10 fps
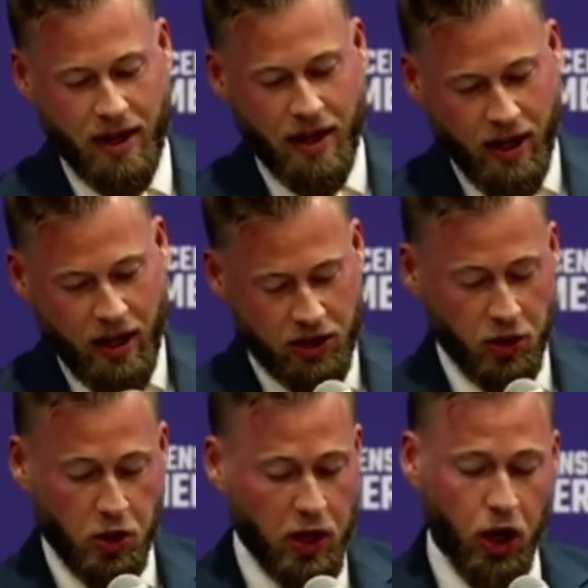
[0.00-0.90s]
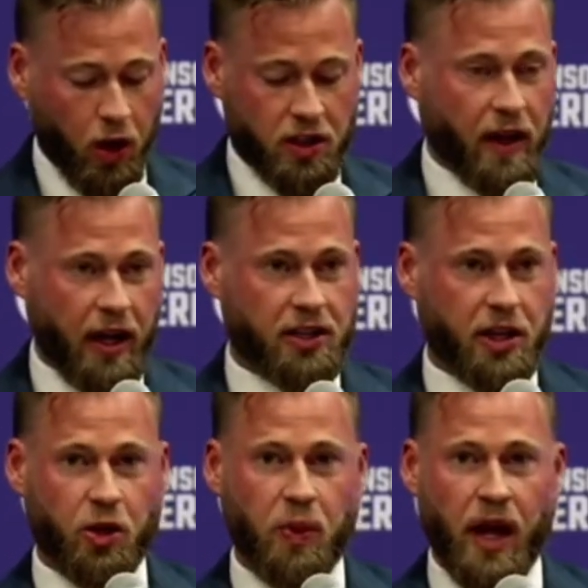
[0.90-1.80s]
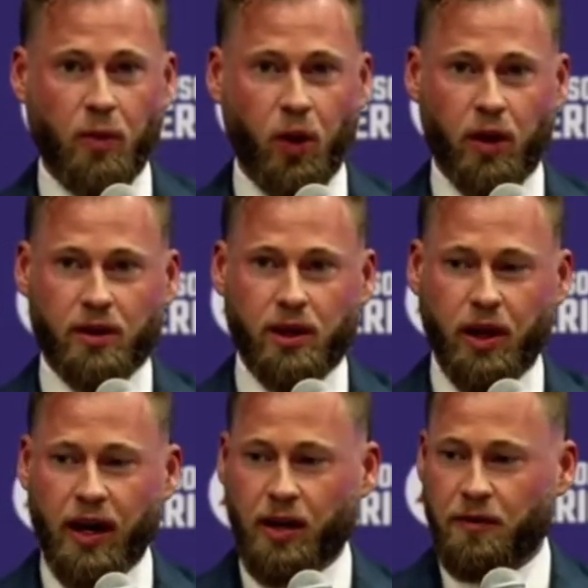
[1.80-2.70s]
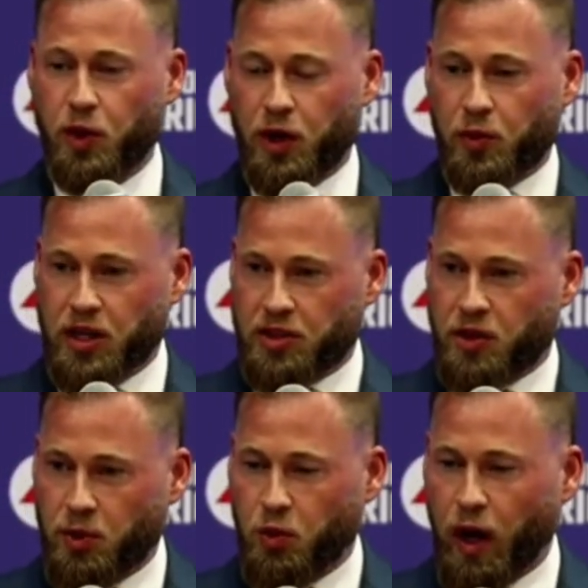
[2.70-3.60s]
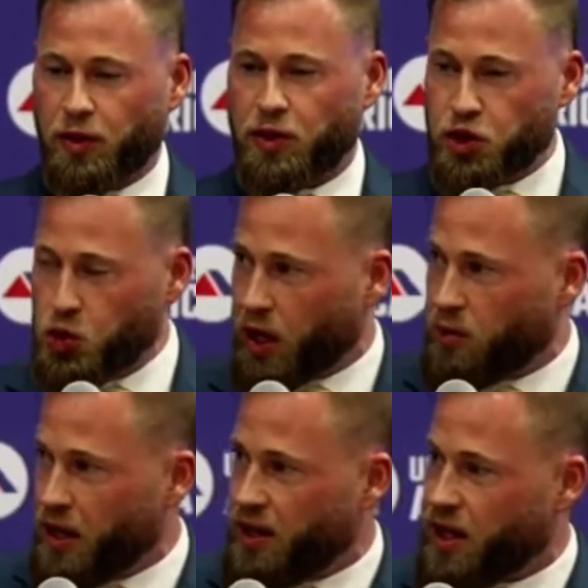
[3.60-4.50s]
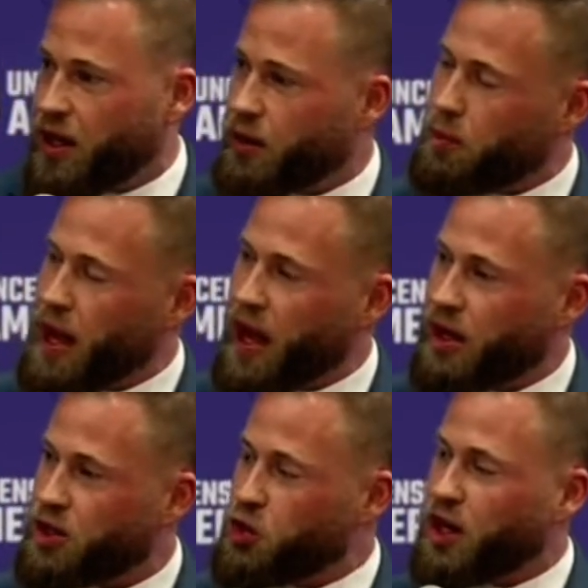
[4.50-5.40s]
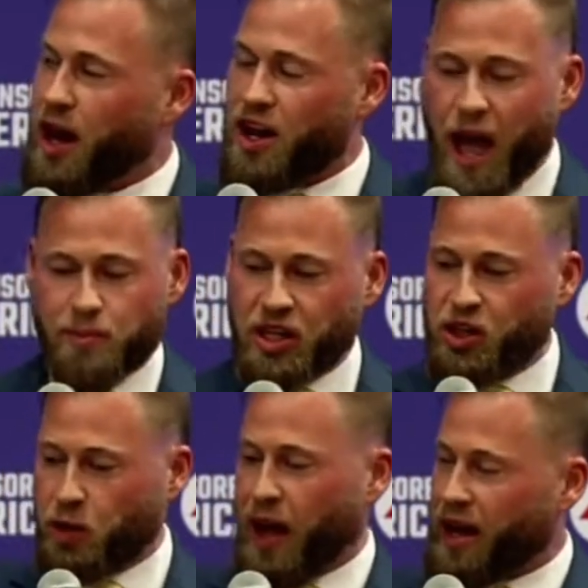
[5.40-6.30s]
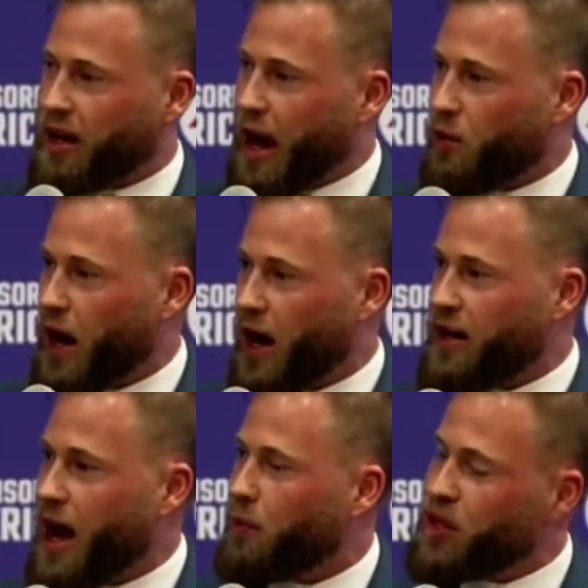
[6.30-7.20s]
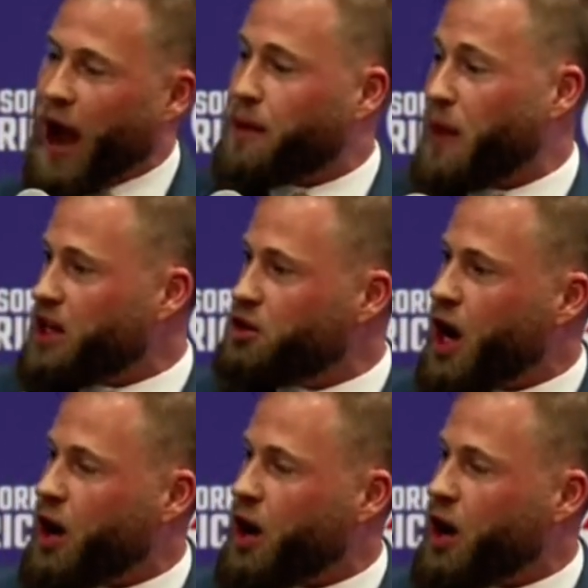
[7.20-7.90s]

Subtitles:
So you can always volunteer to pay more, all right? If you want to redistribute wealth, you can be the hero, man. You can empty your bank account right now, but I bet you don't.